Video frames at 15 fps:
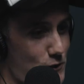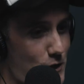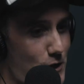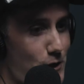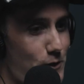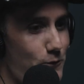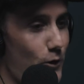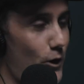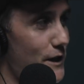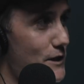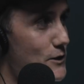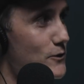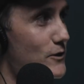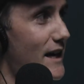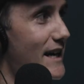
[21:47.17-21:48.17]
Just
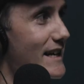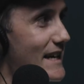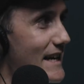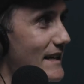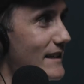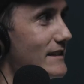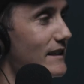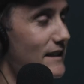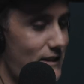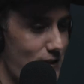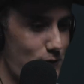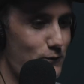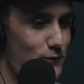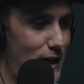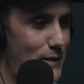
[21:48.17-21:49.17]
ride straight in,
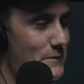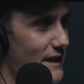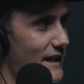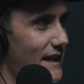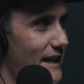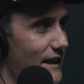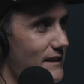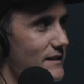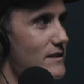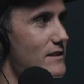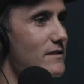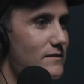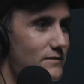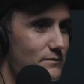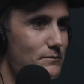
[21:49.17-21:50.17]
wrap the
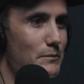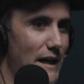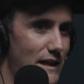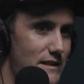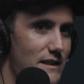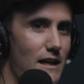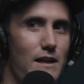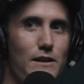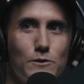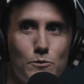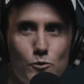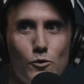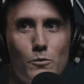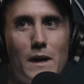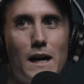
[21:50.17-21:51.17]
hands,
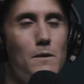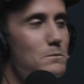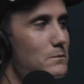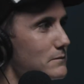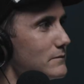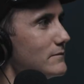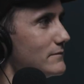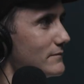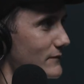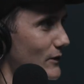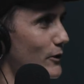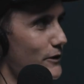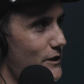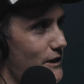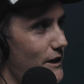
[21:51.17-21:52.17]
massage, warm up.
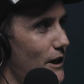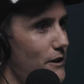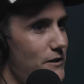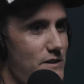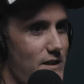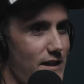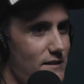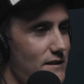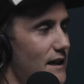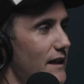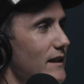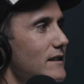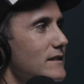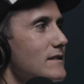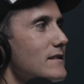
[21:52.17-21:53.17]
On you go. See you
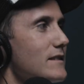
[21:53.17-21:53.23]
later.